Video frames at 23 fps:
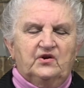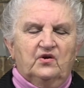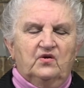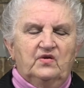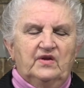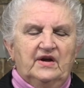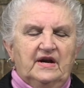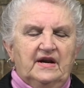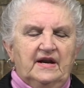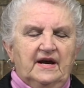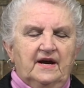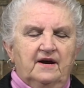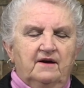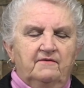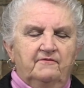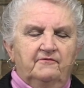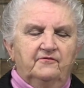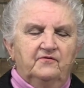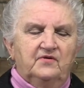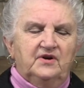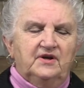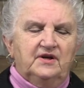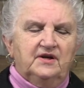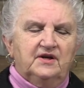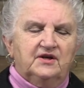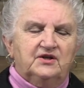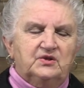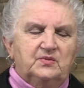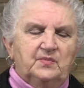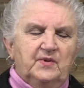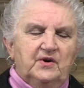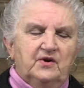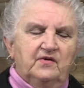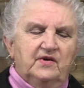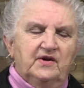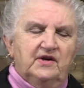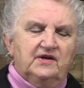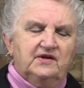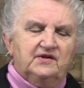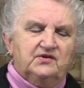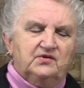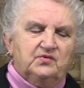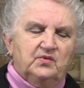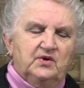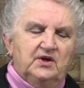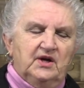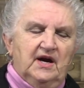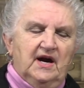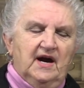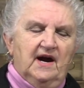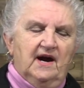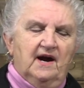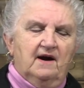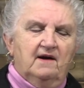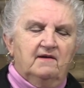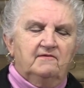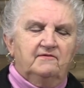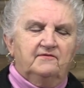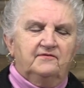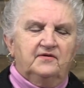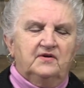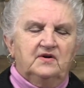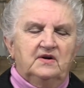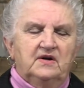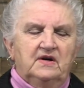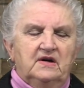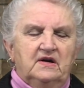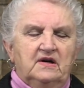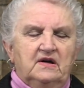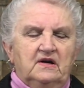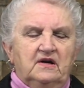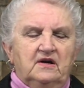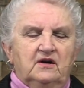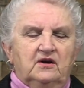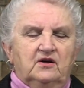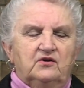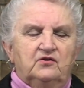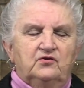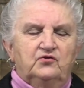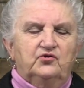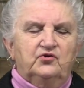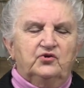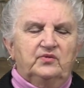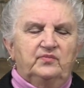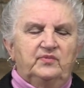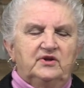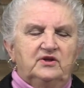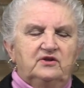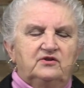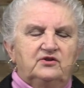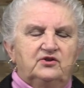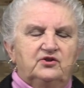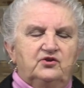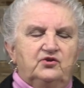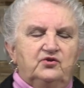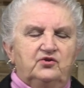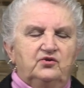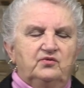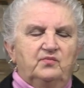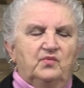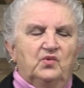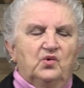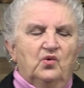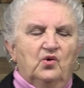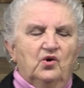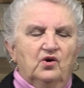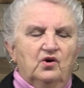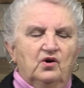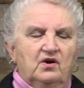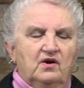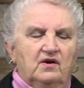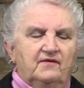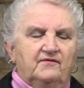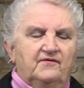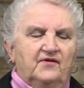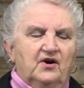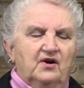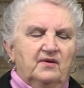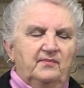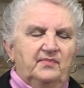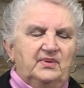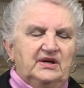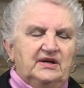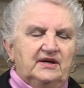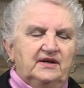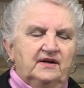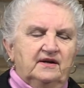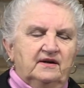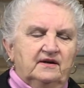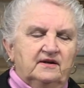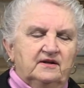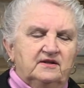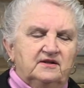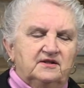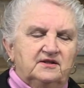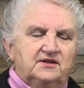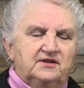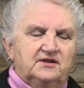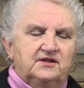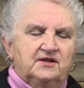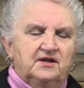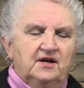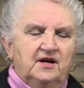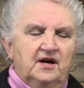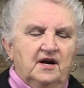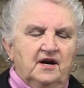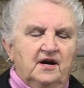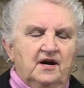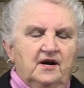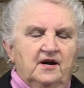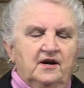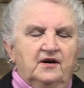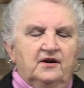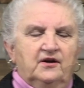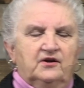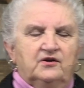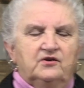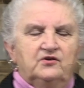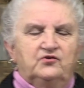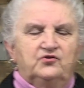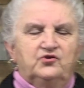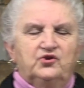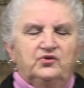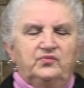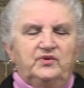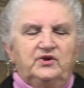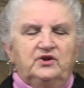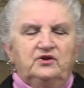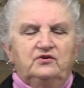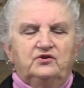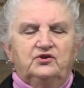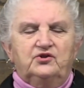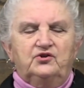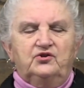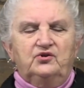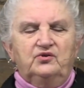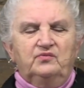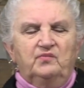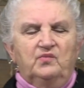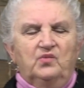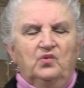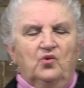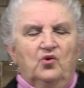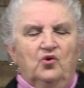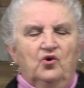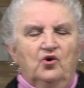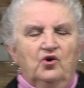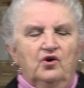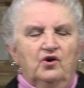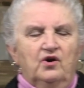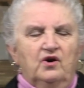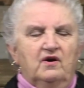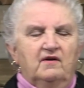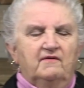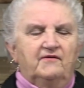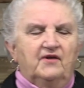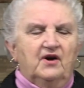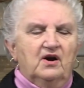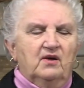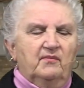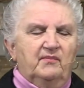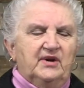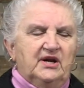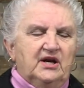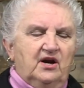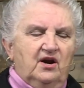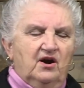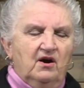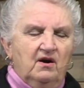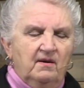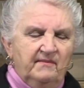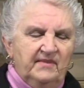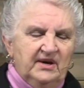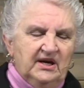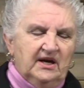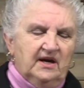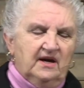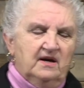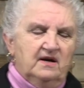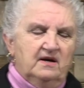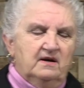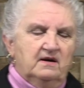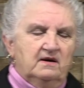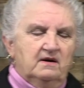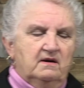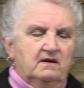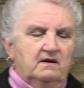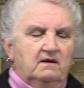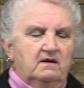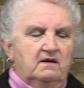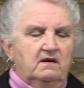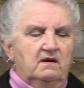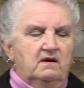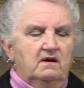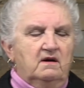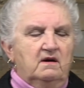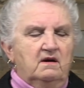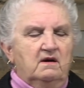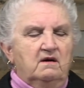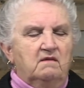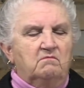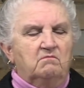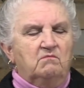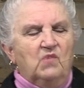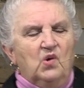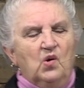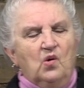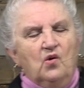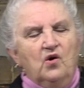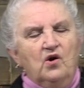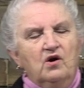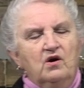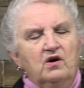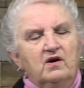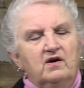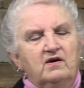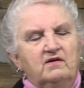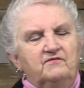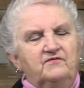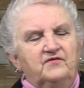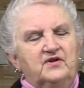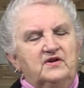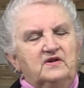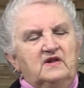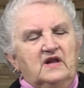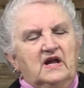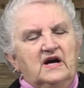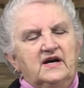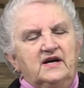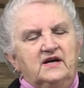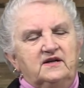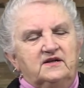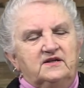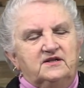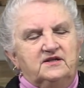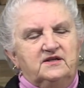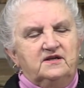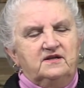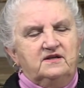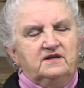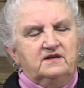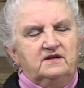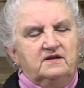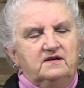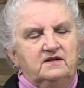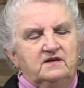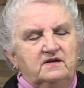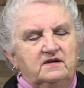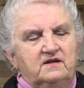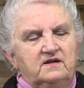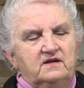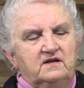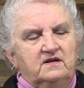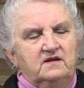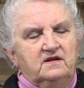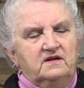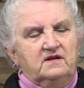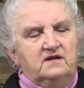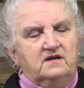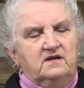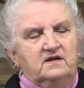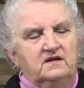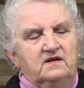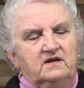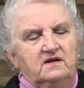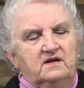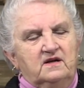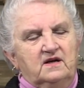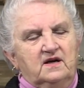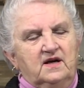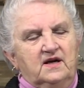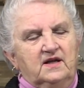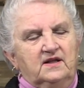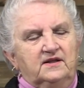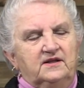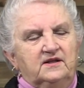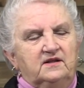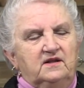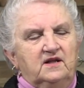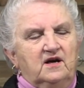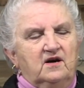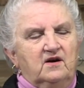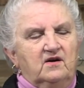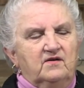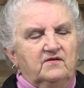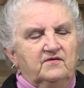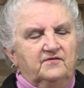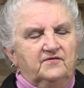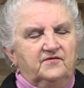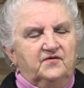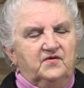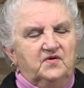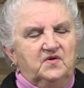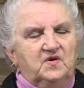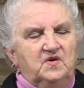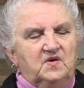So that every experience we have contributes to more of our beingness, contributes to more of our becoming, more of the light and the love